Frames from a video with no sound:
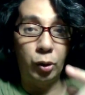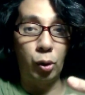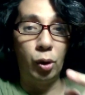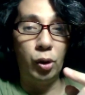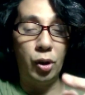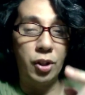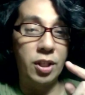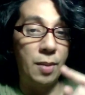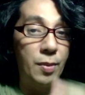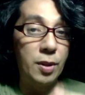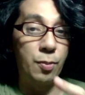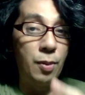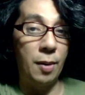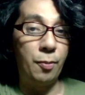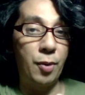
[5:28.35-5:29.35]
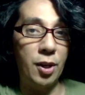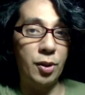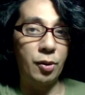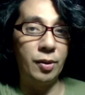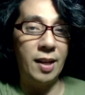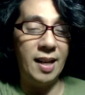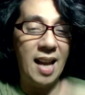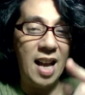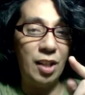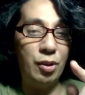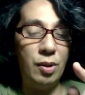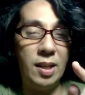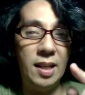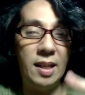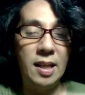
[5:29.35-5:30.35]
toll on someone's blood pressure that
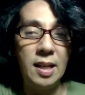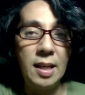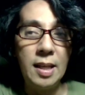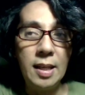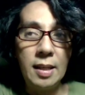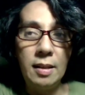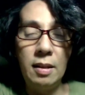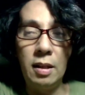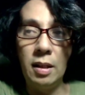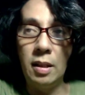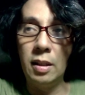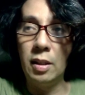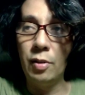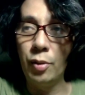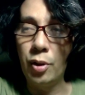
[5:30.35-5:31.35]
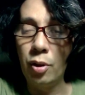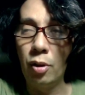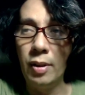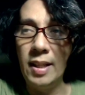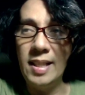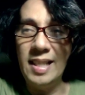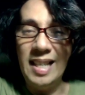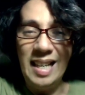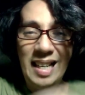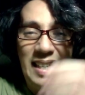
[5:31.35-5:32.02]
actually uh, what you call this